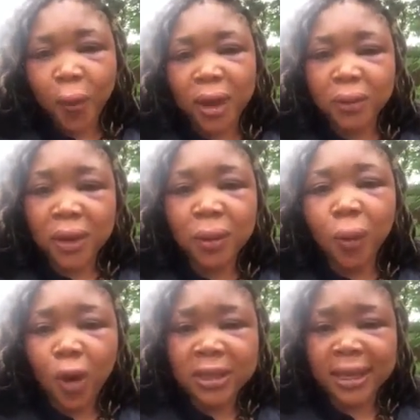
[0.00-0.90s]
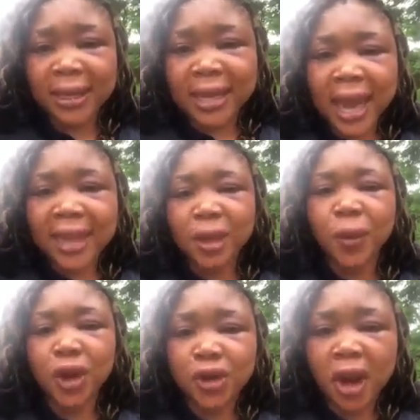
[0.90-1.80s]
When we walked in here, they
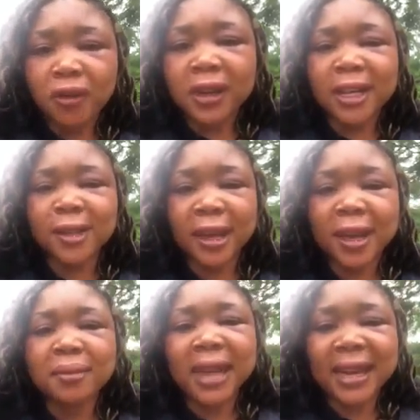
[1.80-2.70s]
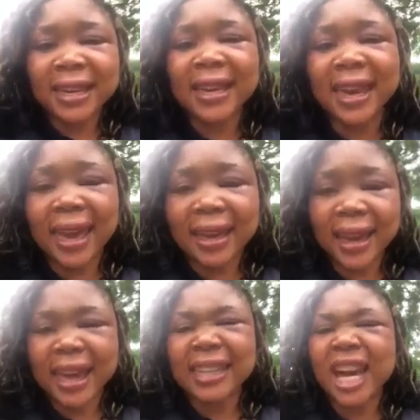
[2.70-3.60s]
were groveling to him like a
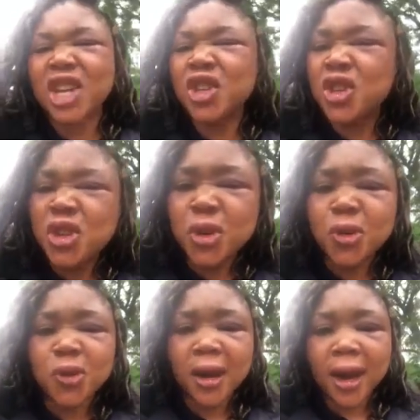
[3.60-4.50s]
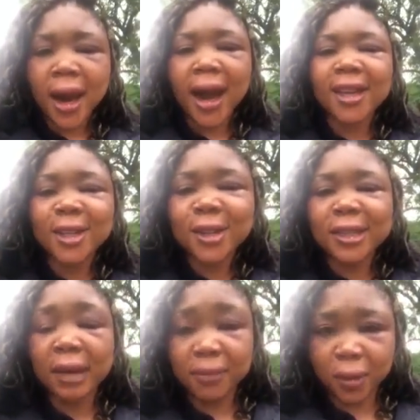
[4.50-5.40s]
king. And I knew
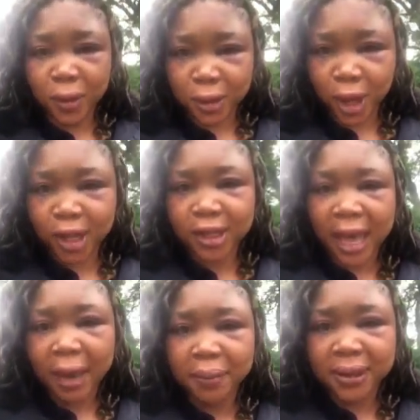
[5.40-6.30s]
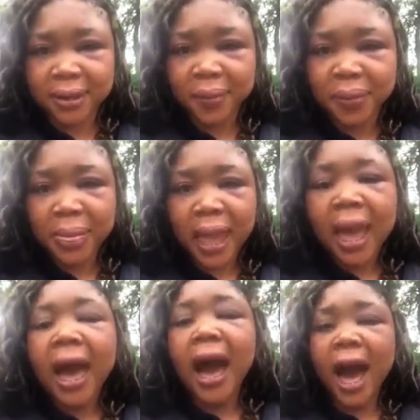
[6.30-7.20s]
something was going to happen.
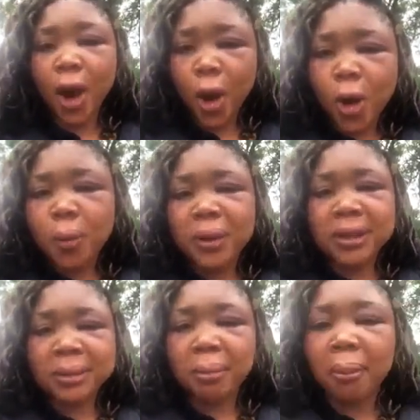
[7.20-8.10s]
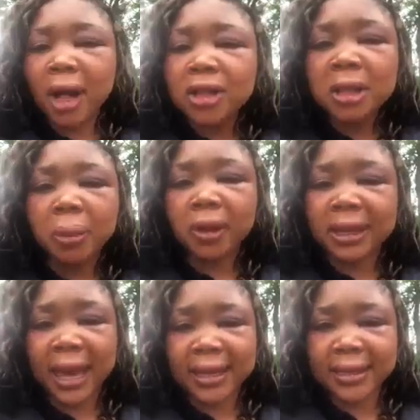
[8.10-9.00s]
I opened
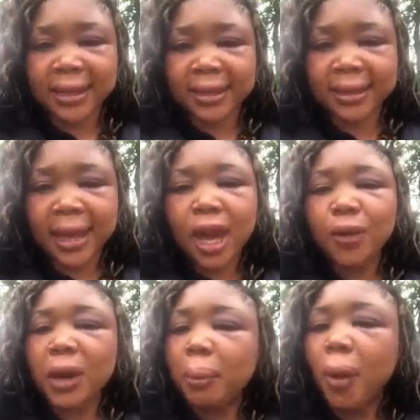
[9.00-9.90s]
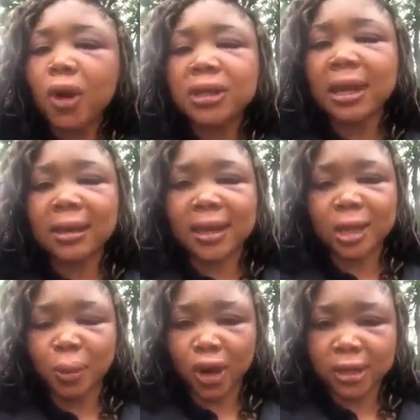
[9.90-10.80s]
multiple cases reporting
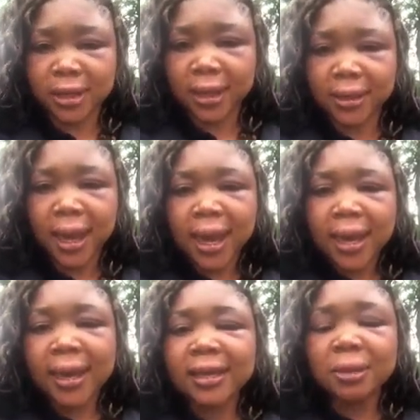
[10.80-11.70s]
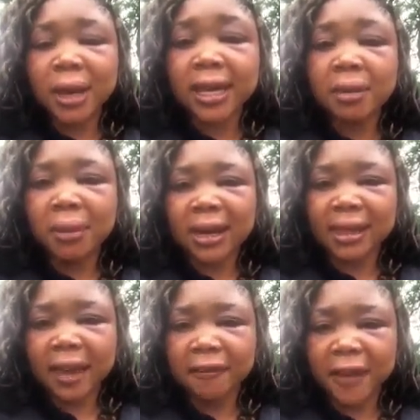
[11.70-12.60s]
this person. He is making my
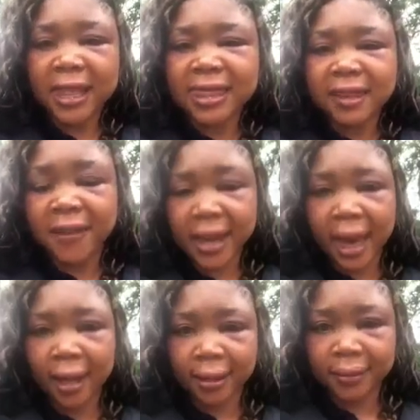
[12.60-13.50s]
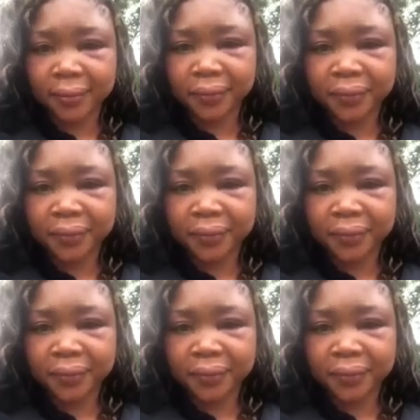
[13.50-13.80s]
life a living hell.